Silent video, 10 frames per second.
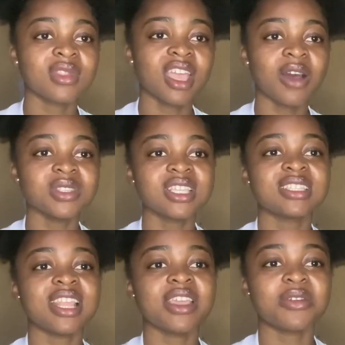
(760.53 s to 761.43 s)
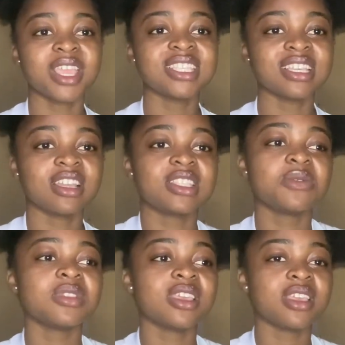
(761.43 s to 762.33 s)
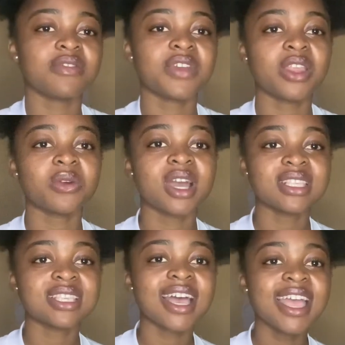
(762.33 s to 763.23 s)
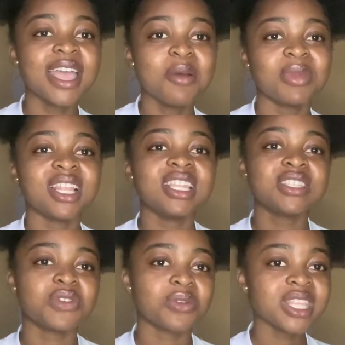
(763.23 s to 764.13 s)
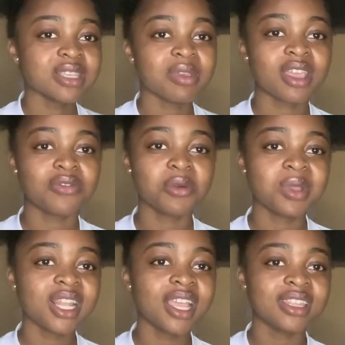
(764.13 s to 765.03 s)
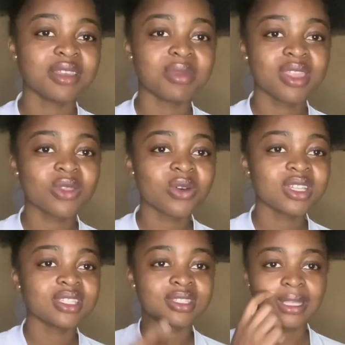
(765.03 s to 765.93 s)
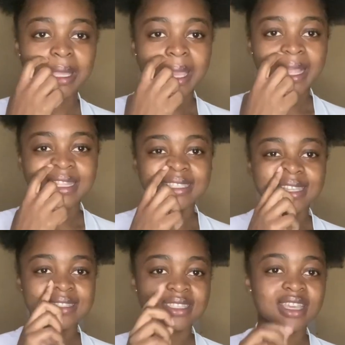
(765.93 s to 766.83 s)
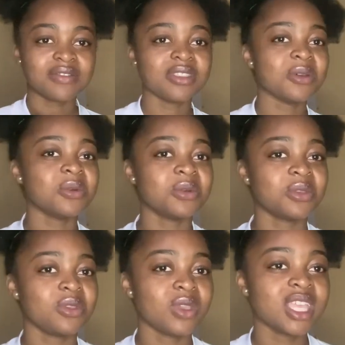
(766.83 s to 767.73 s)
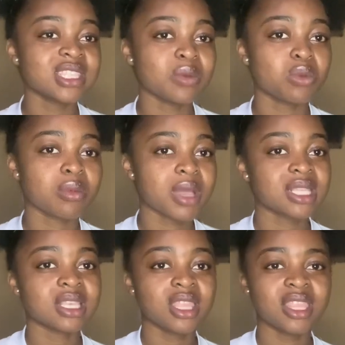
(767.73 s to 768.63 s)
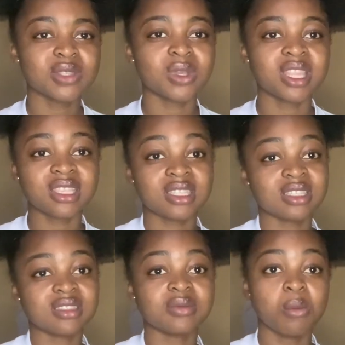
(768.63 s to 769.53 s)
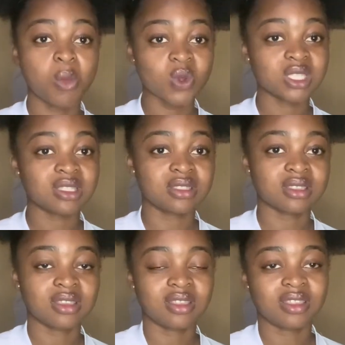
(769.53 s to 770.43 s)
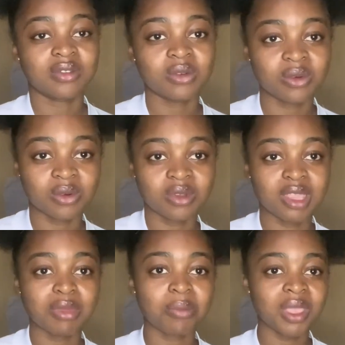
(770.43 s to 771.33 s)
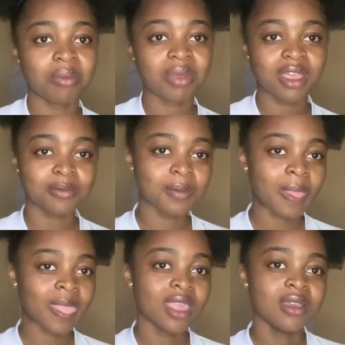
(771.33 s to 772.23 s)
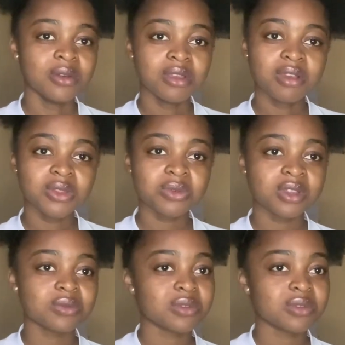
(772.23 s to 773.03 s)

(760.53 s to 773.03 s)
I wasn't like writing until the final answer, but at least if you write to make a formula in the method, at least that's enough. You get some marks. I think that's what I did most in my paper. We wrote. We